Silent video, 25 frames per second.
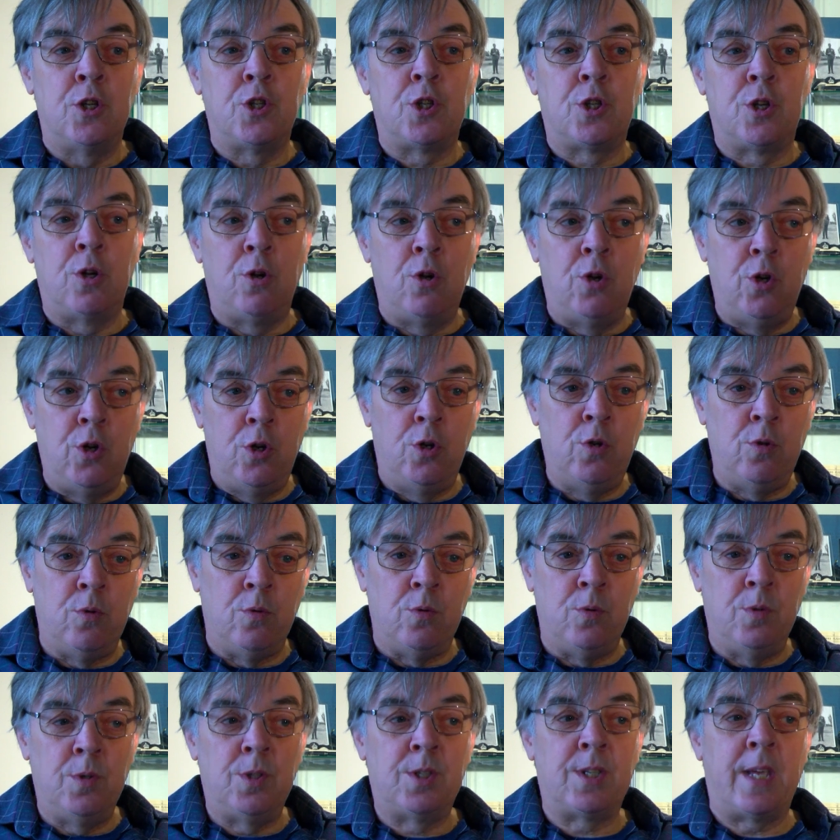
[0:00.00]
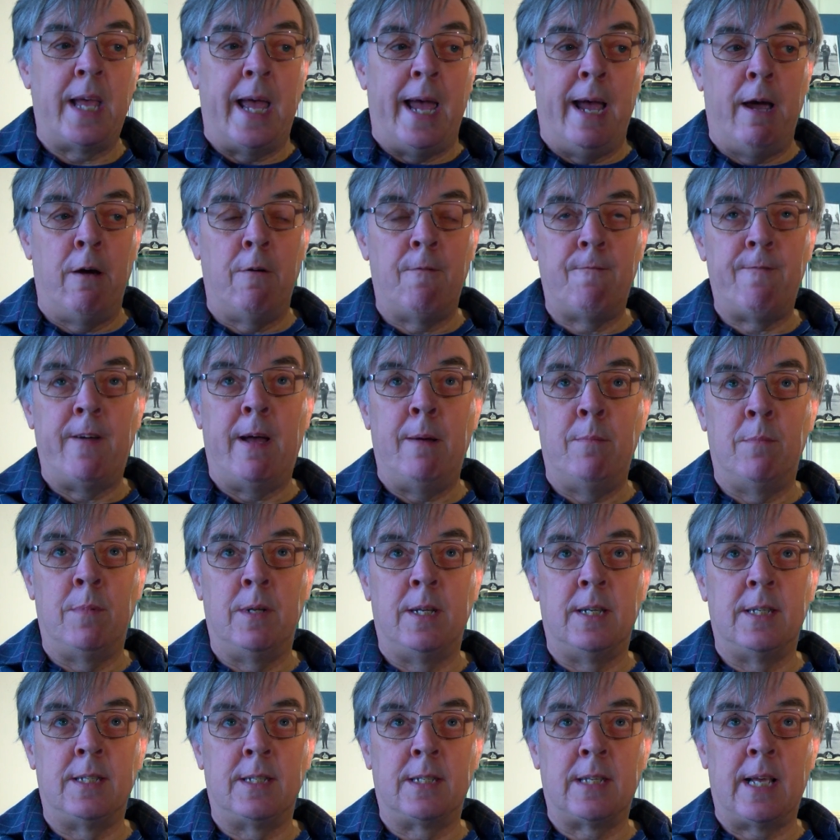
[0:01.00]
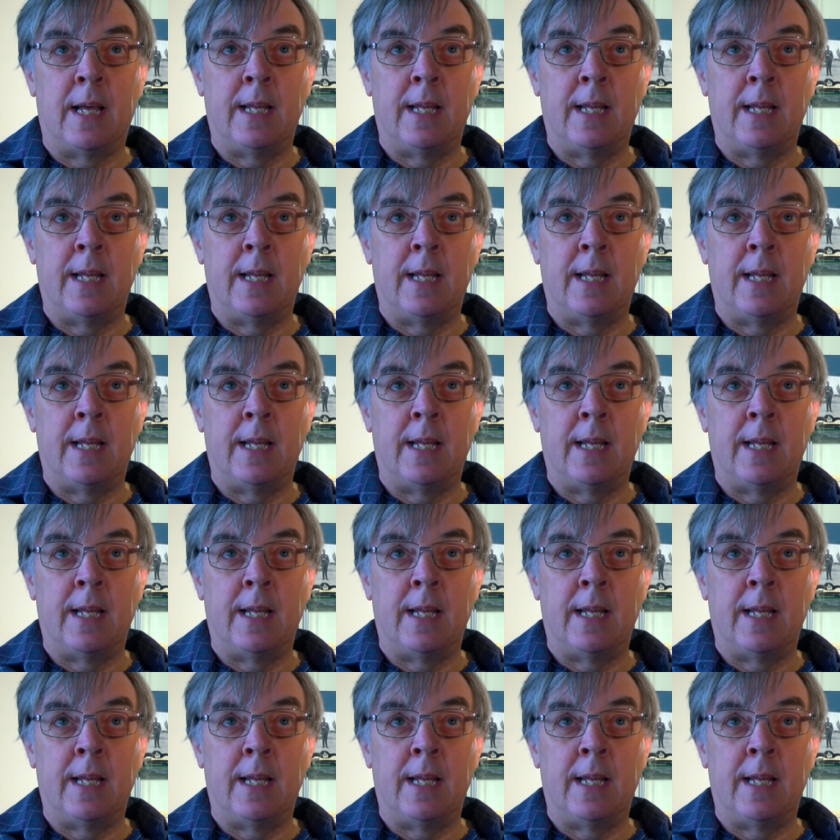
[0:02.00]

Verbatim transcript: to lose our families.